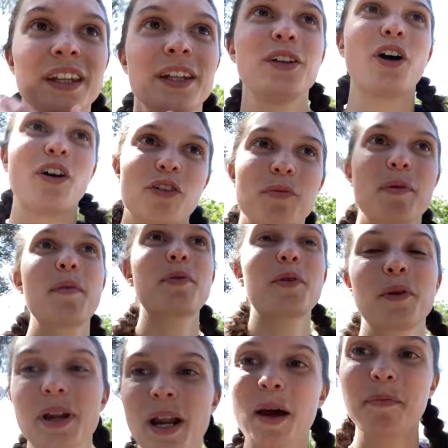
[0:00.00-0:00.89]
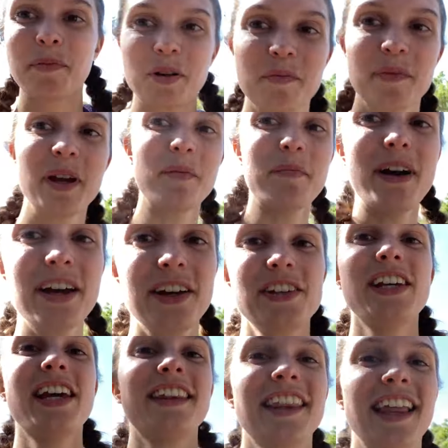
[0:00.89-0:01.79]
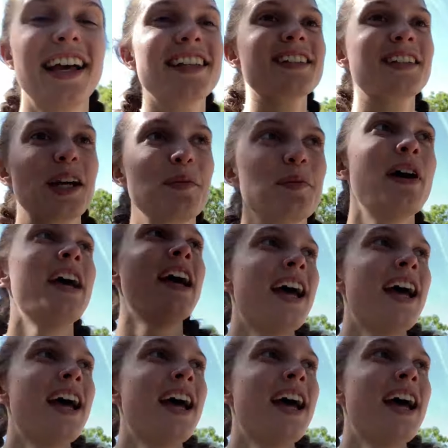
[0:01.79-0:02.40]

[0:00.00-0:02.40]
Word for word: Y'all remember what happened to me at mile 10 last time.